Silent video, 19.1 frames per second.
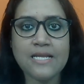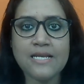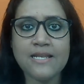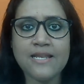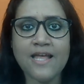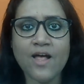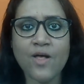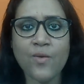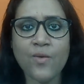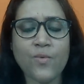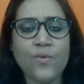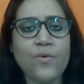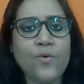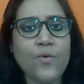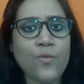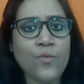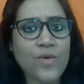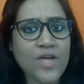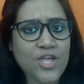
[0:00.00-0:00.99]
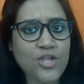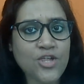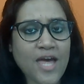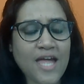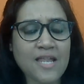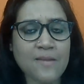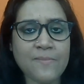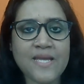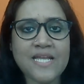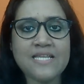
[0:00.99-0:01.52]
Now, we
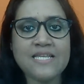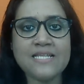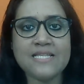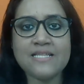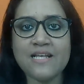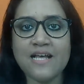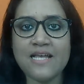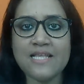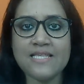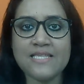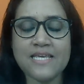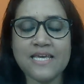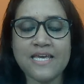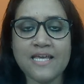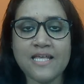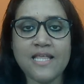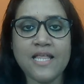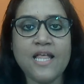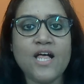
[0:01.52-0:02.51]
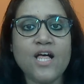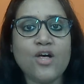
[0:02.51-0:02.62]
shall be discussing